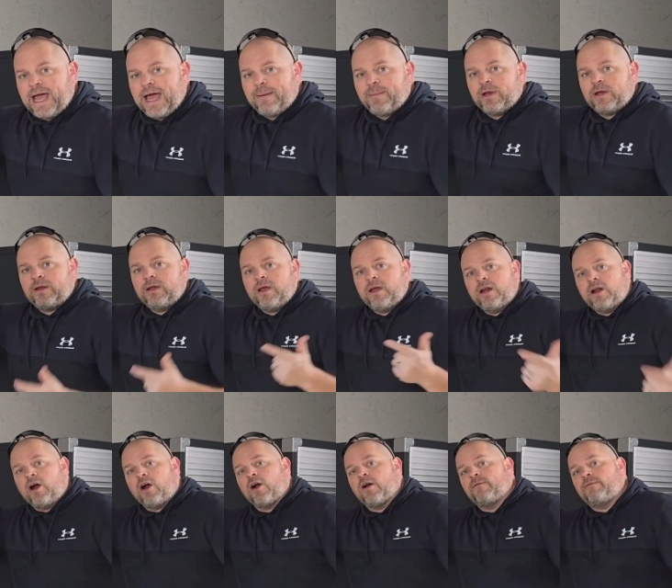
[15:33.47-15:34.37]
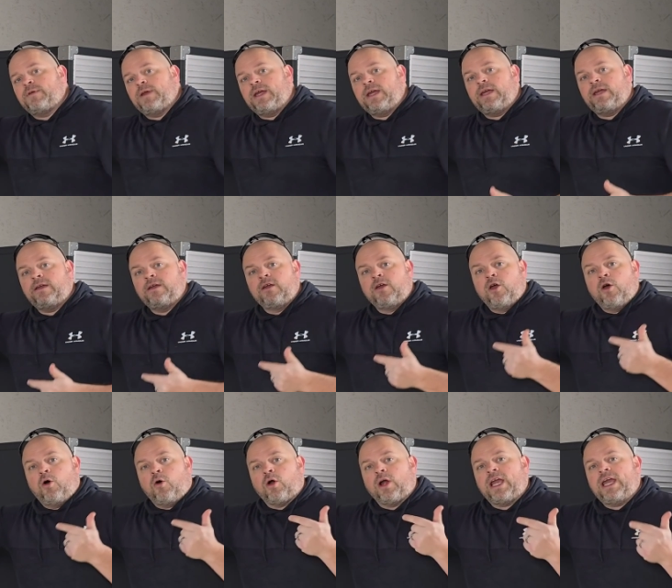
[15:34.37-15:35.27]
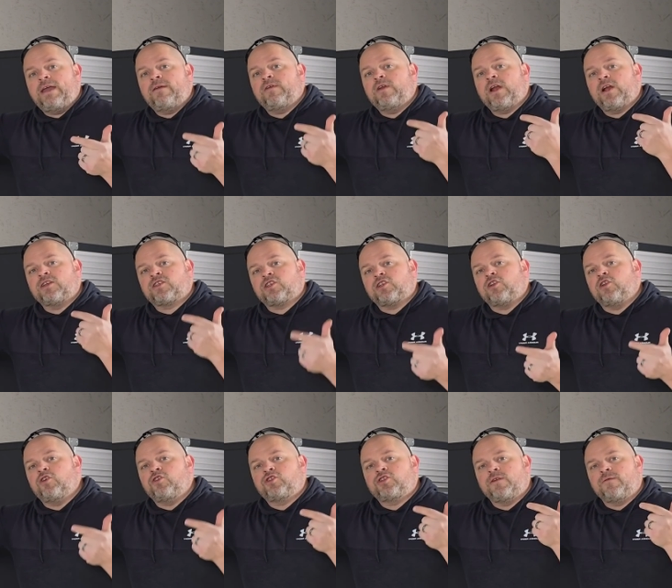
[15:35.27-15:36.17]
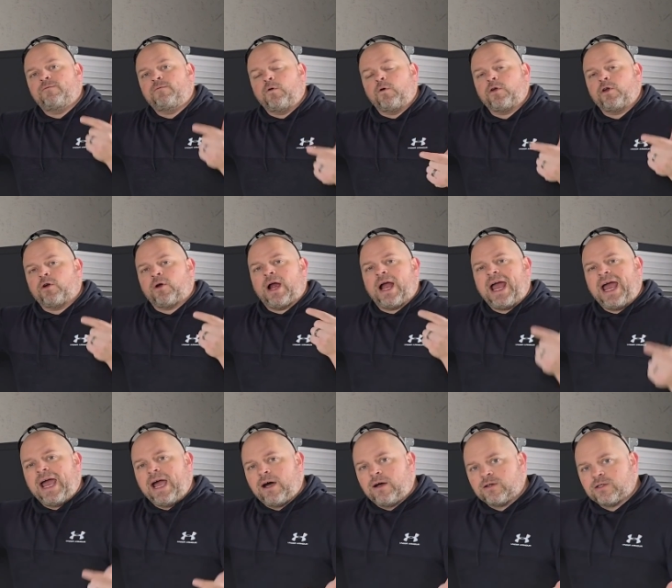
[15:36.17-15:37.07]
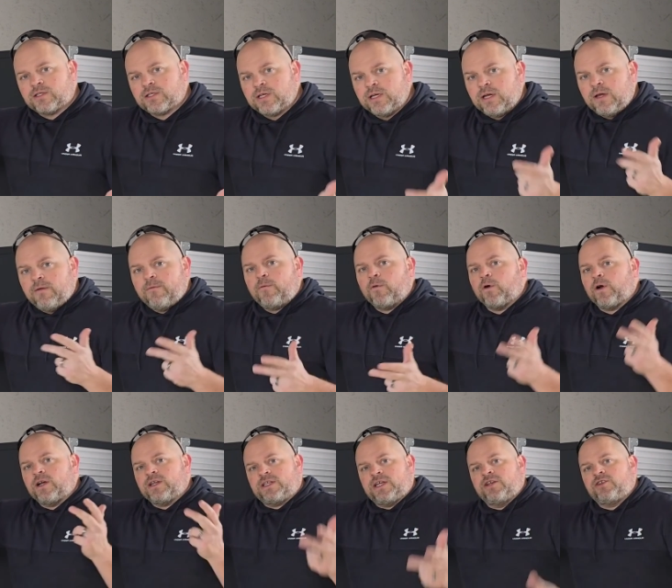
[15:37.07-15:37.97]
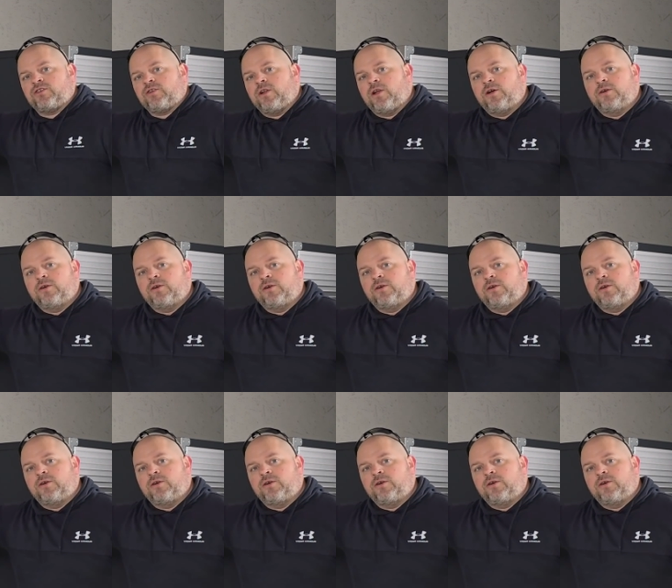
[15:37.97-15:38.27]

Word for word: cabin, an RV, or even a solution for your house for essential